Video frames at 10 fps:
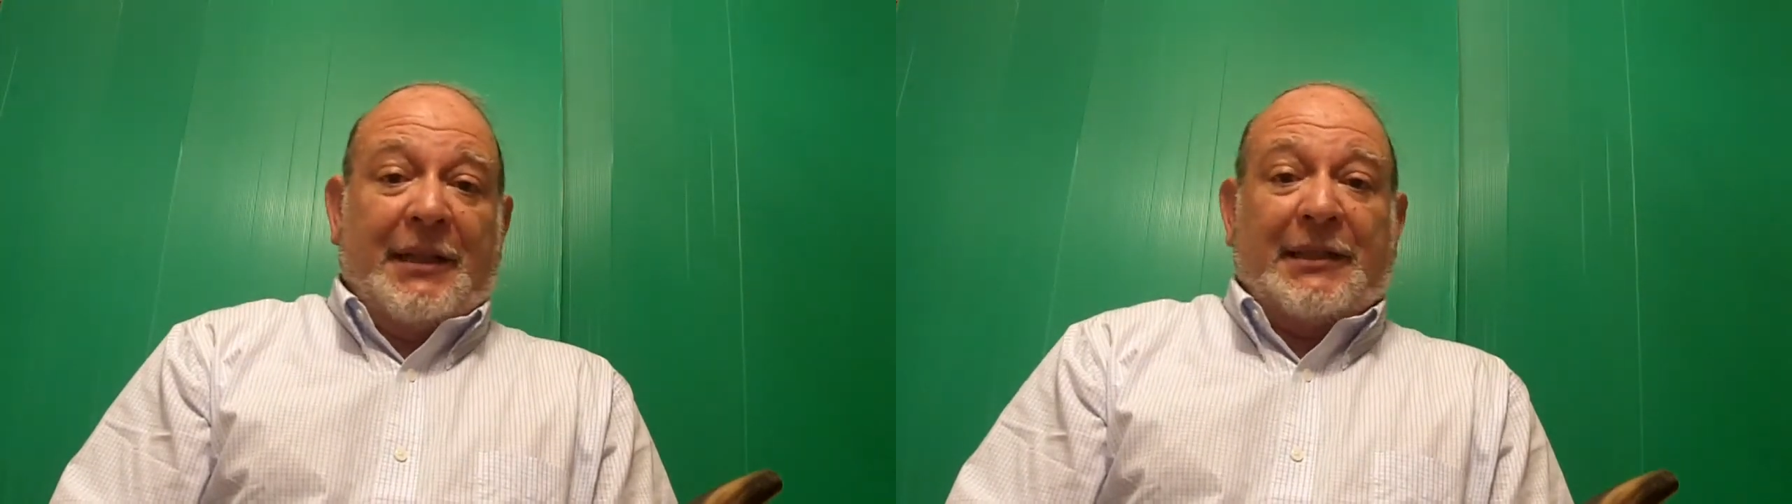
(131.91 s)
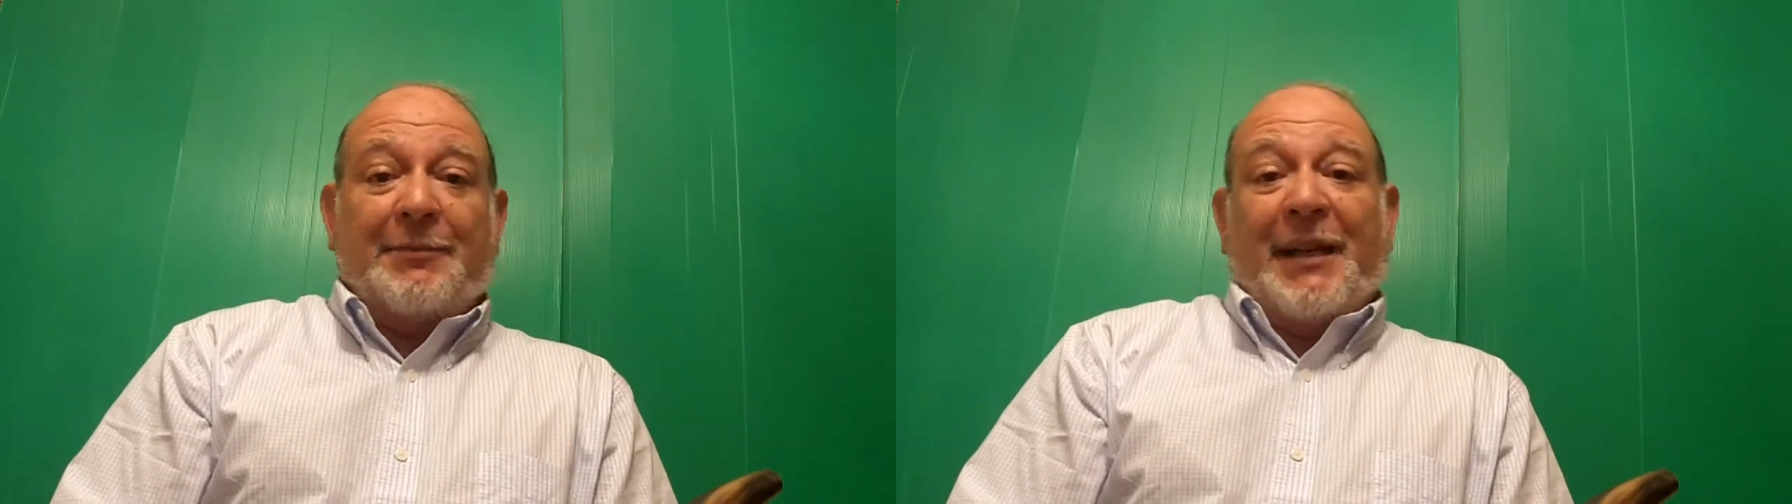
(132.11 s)

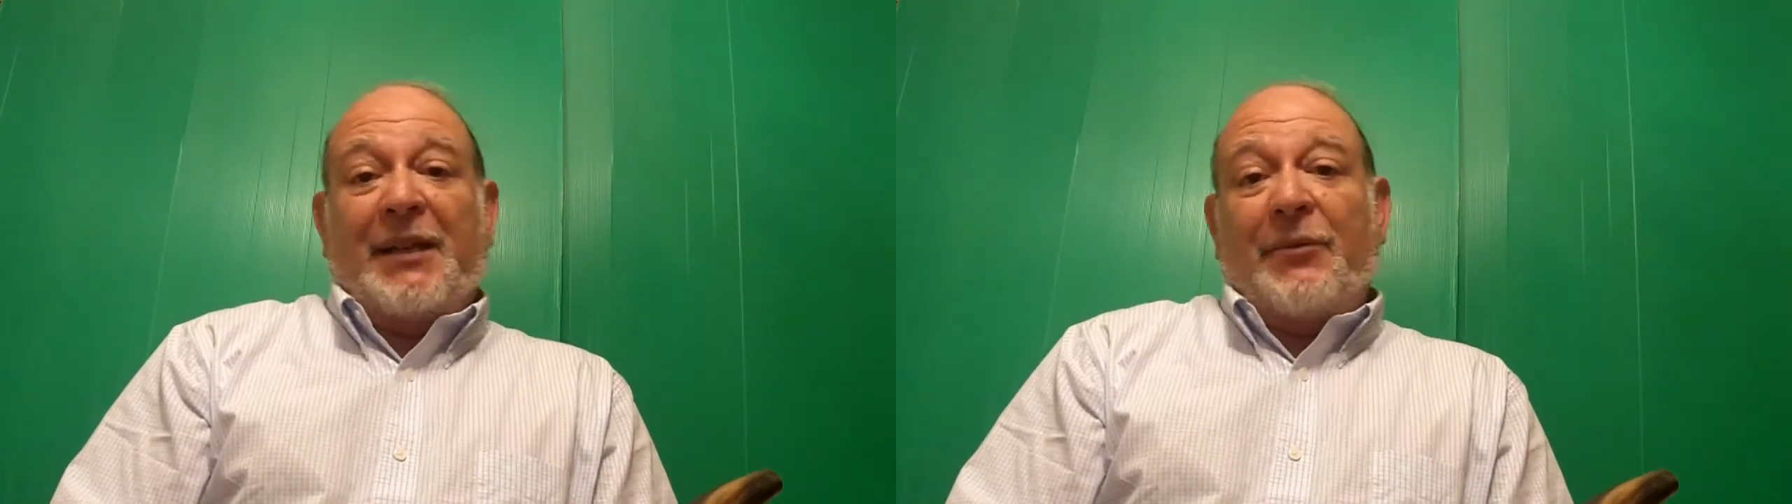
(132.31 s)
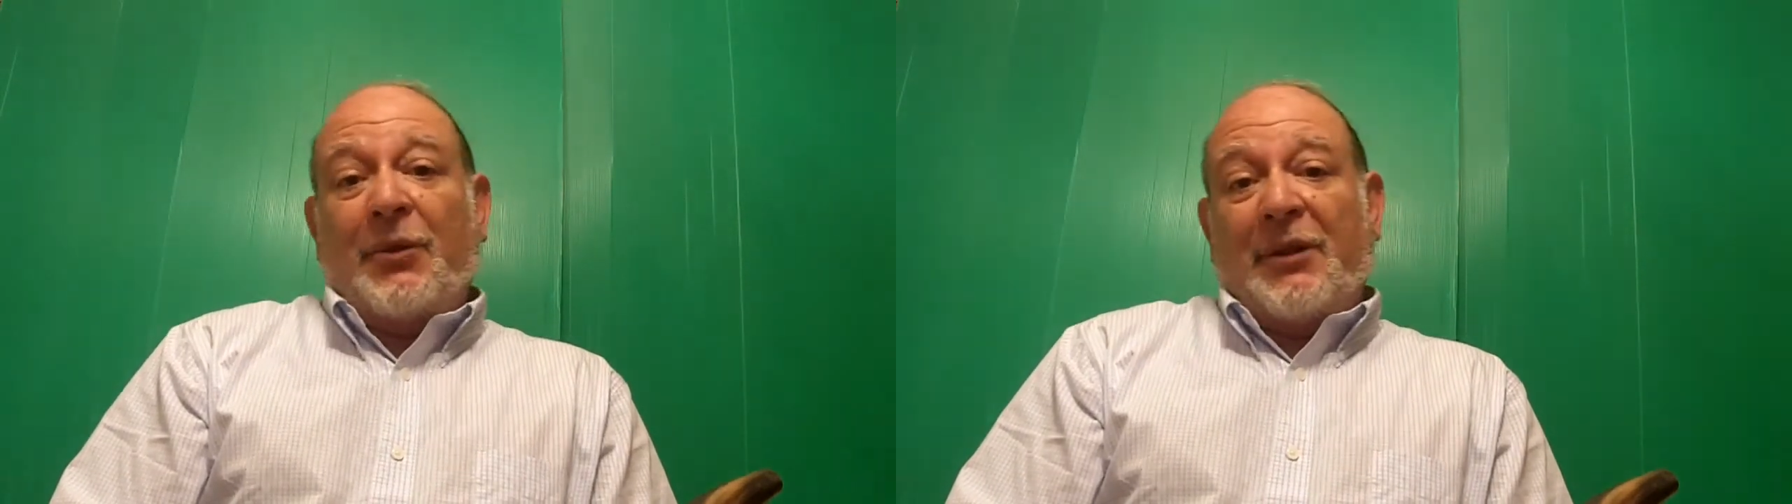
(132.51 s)
in
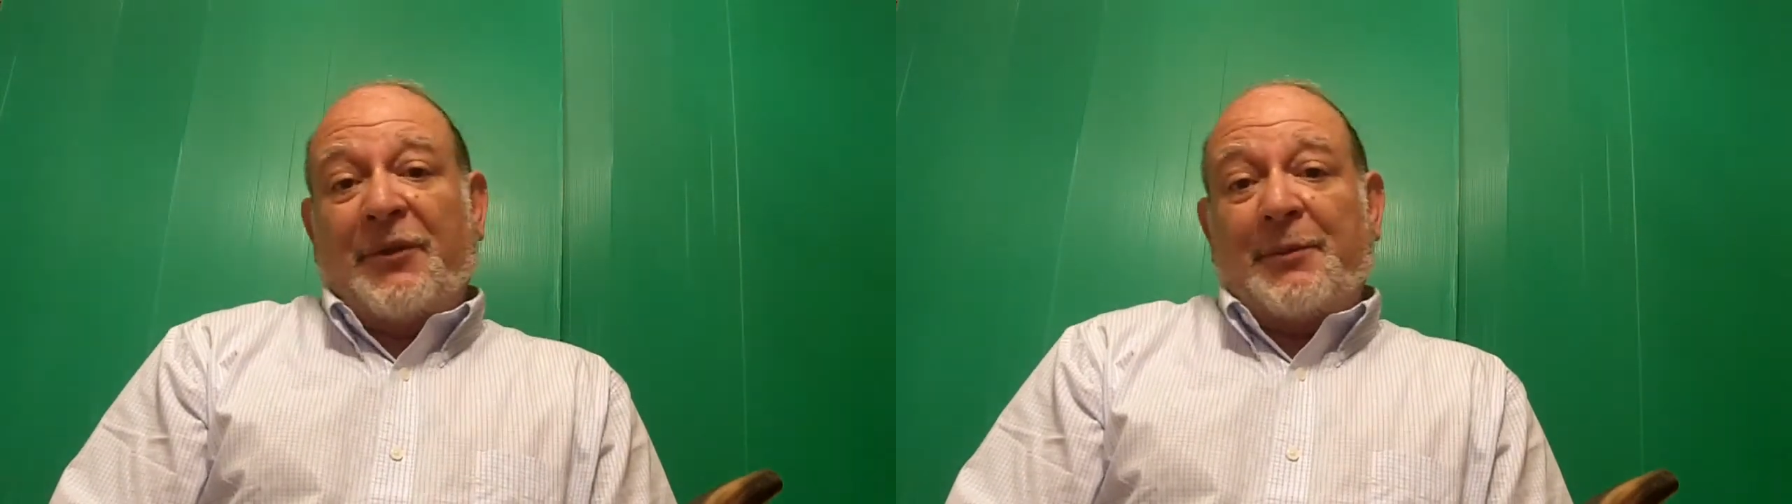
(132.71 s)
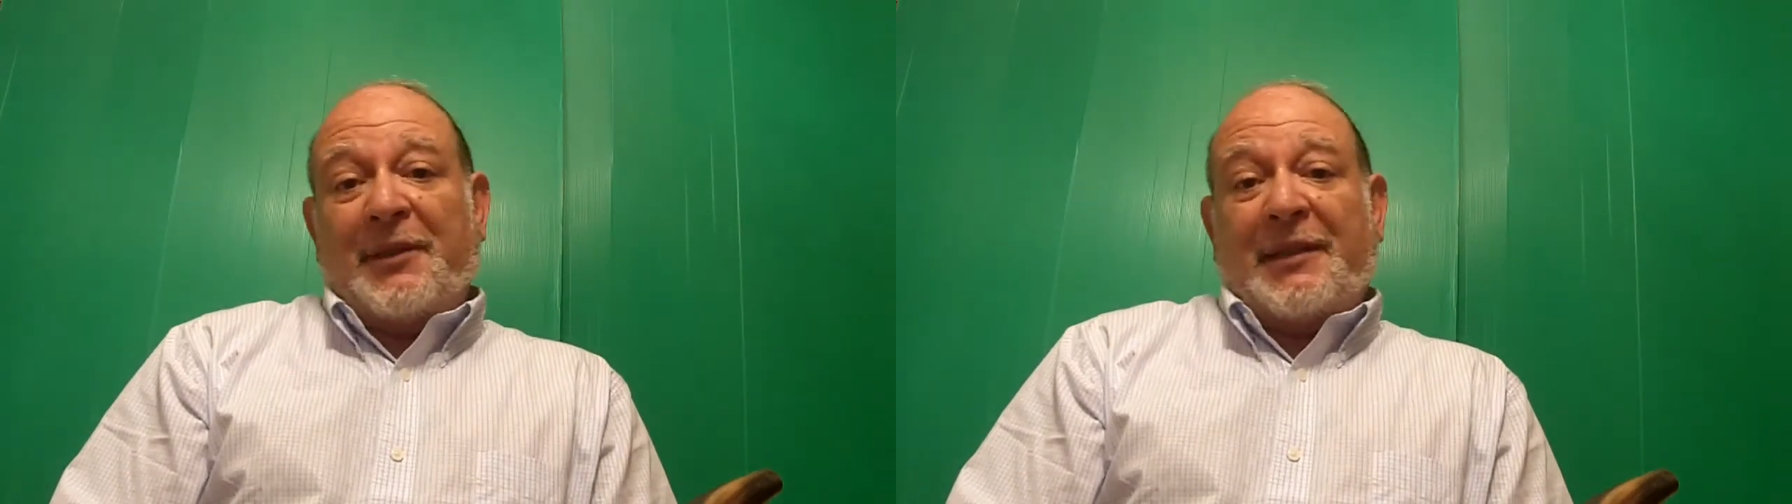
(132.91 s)
spite of all
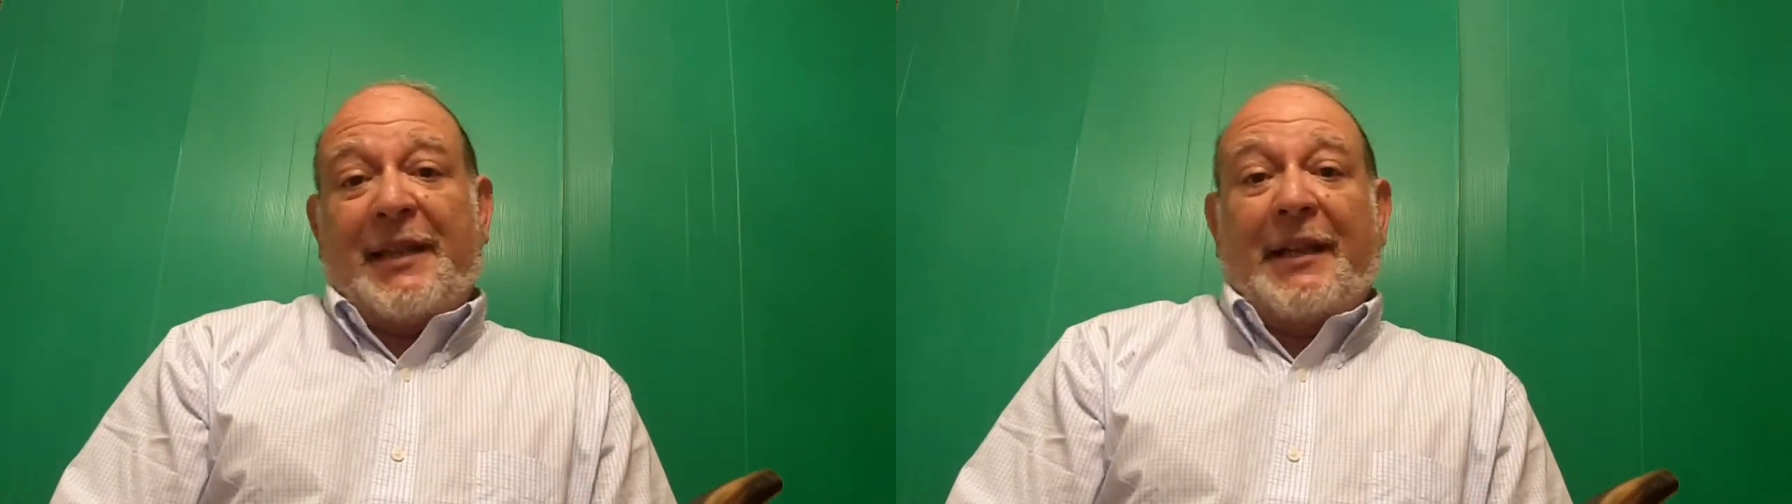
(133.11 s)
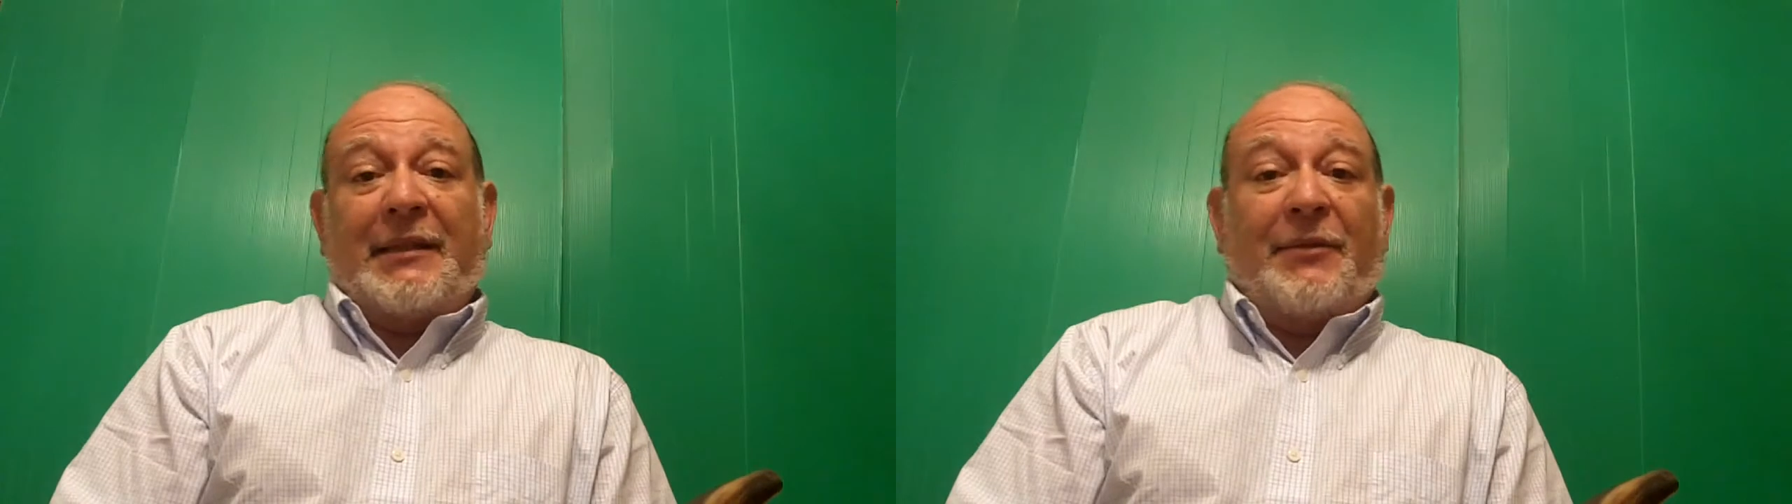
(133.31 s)
of the
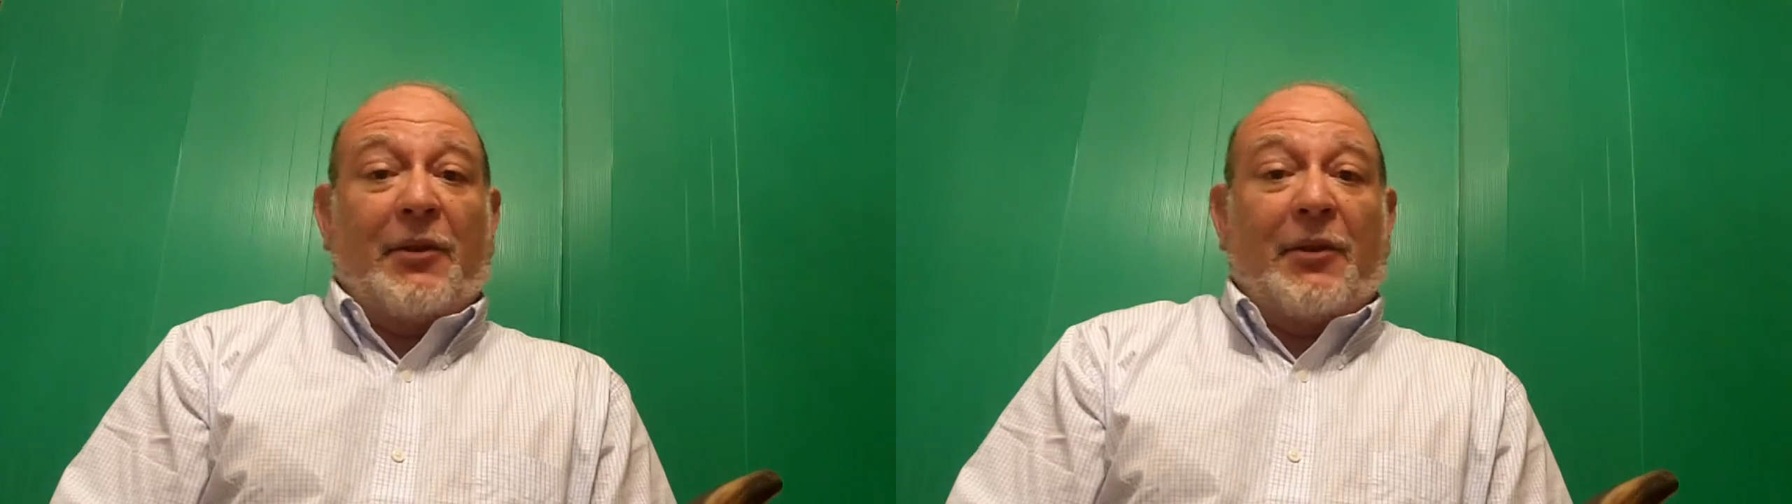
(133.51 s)
mistakes